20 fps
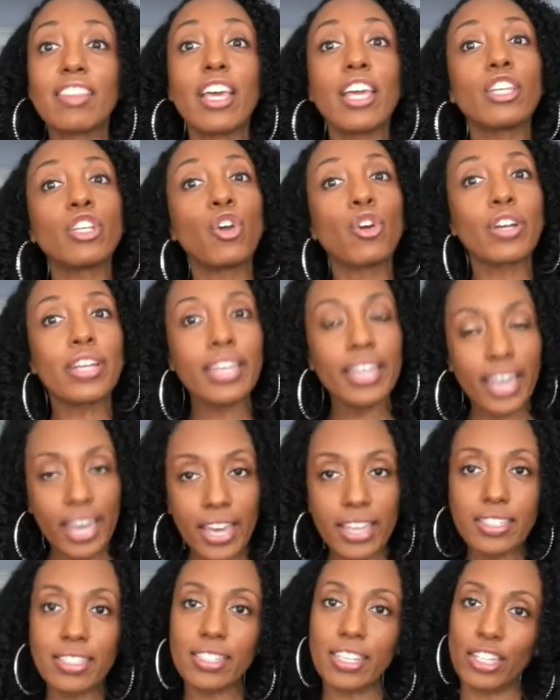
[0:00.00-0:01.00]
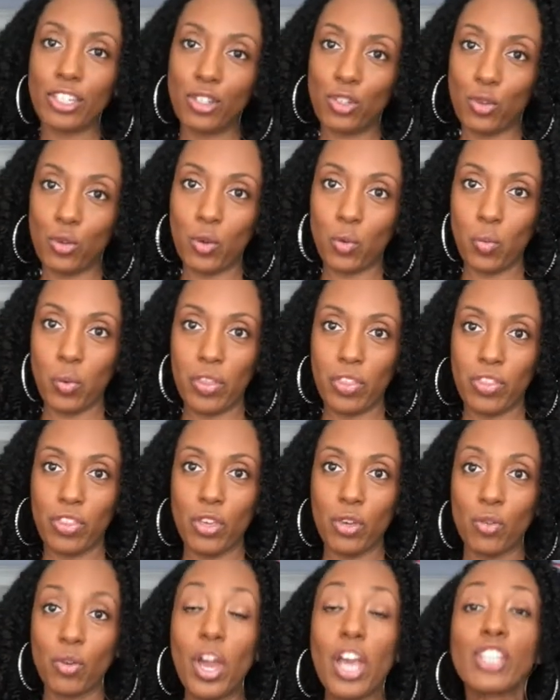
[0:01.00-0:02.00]
that your kids can do it with
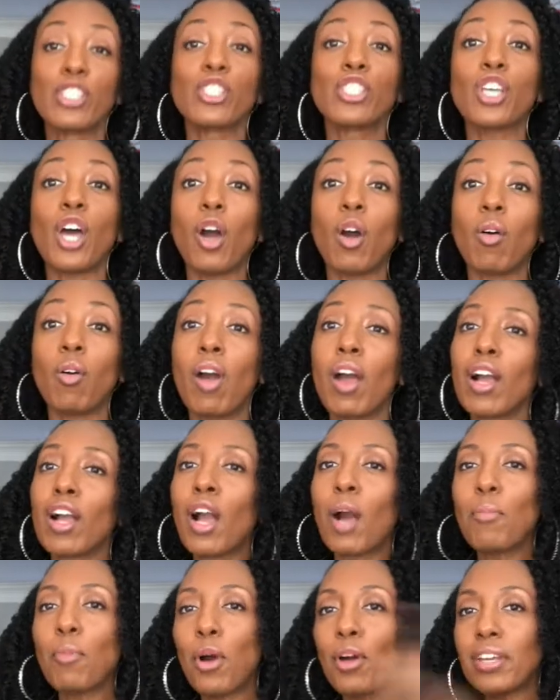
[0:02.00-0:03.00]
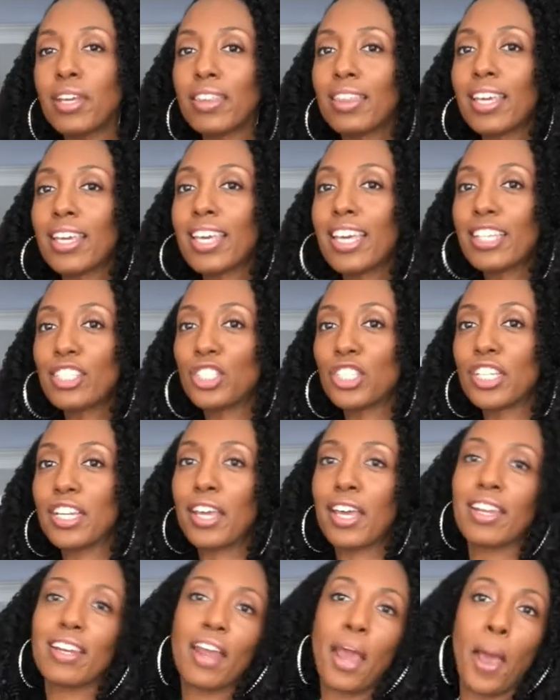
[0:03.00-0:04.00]
you. So come on in the kitchen
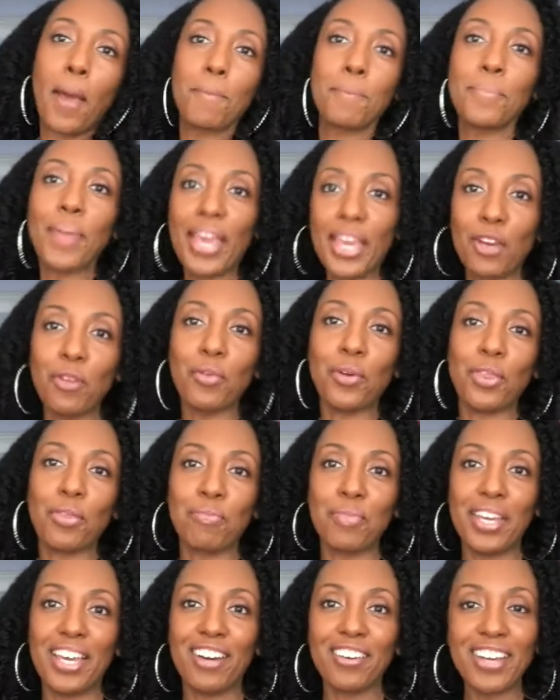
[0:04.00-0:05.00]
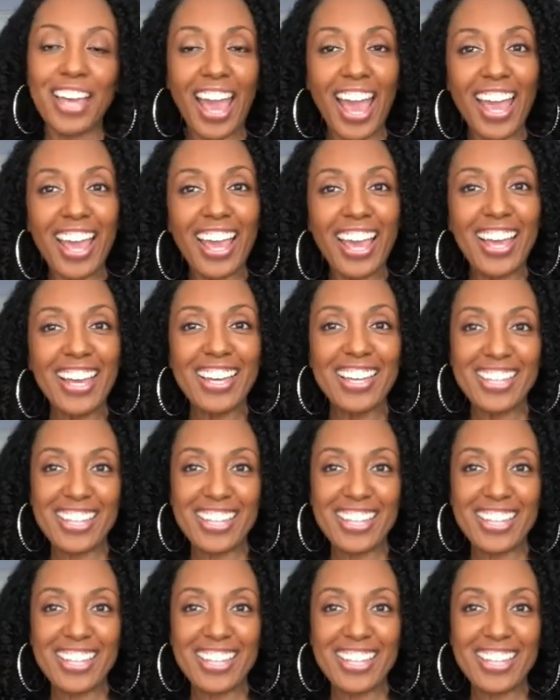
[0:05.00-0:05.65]
and bake with me, okay?